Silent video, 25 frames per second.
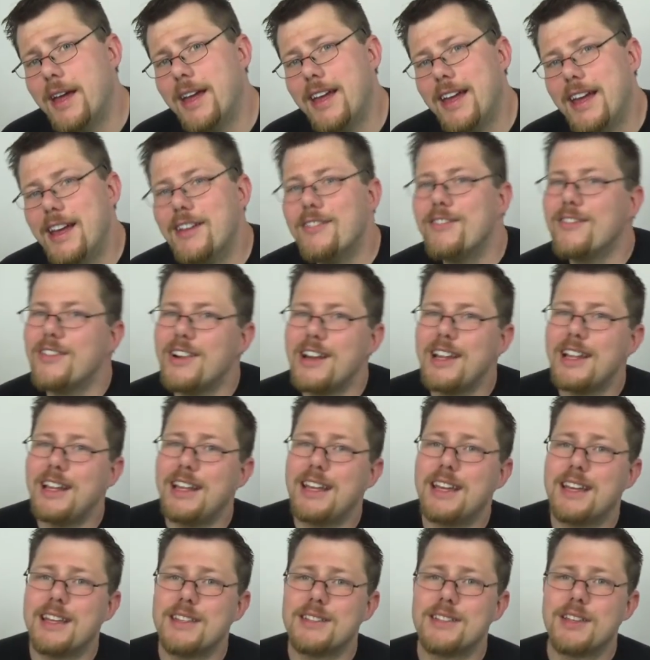It
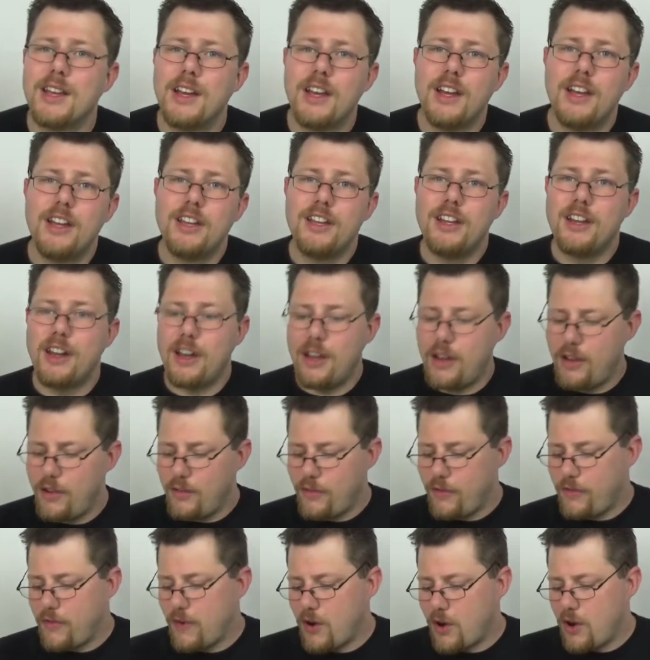really is. You know,
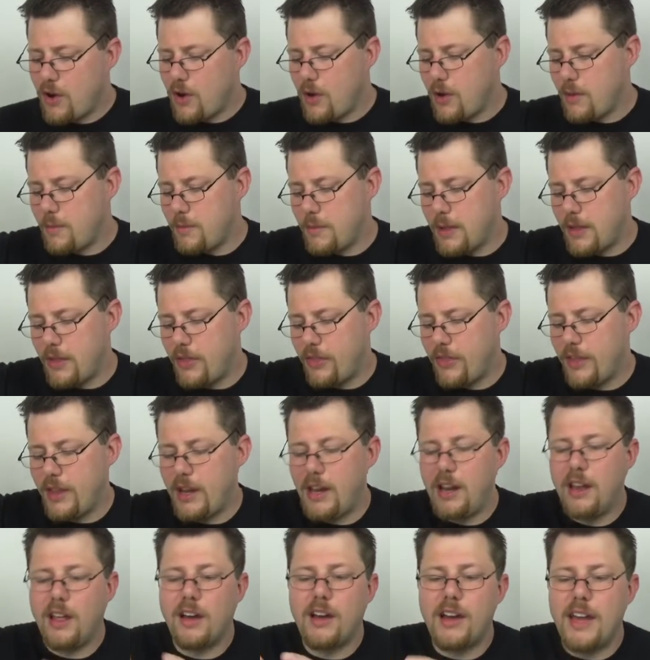from the
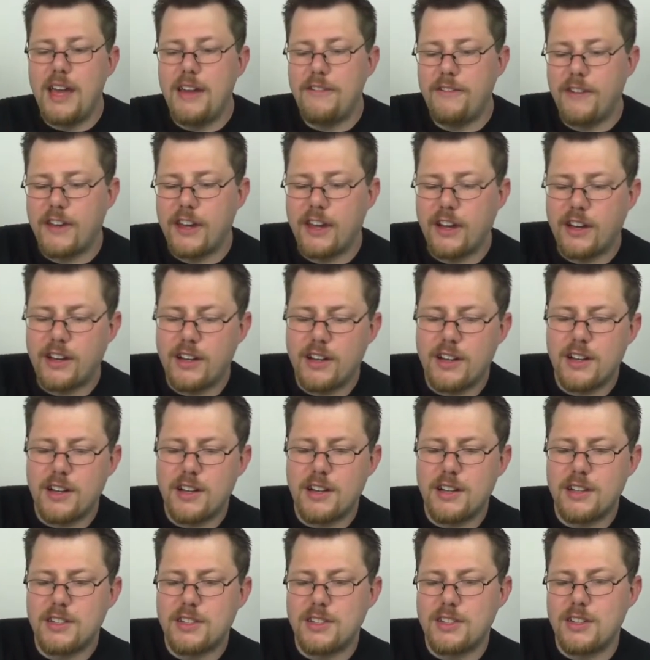live
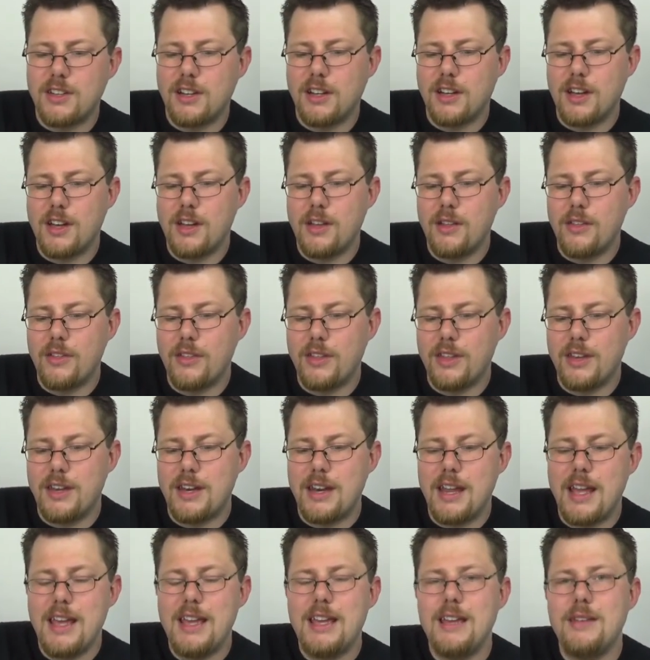cards, you know, the
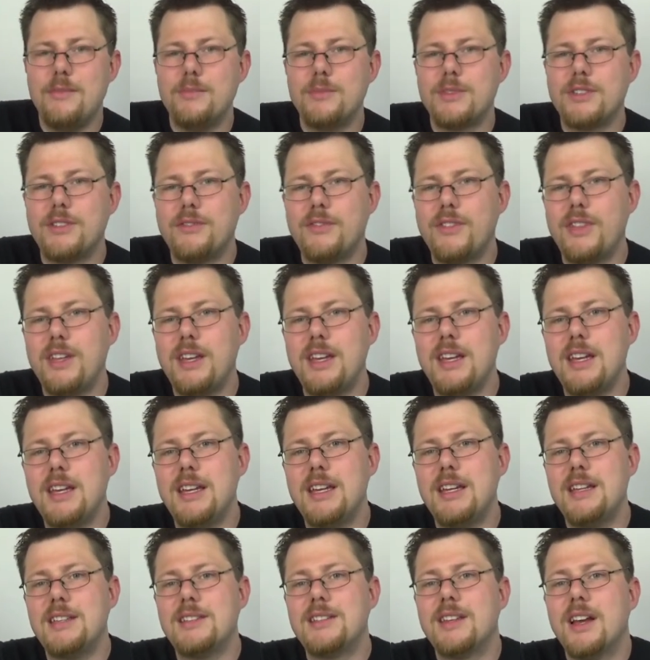names of
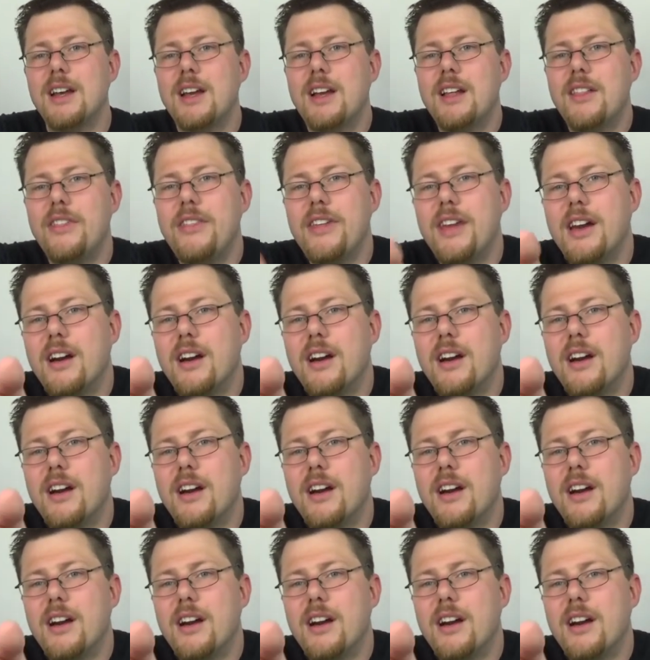these, the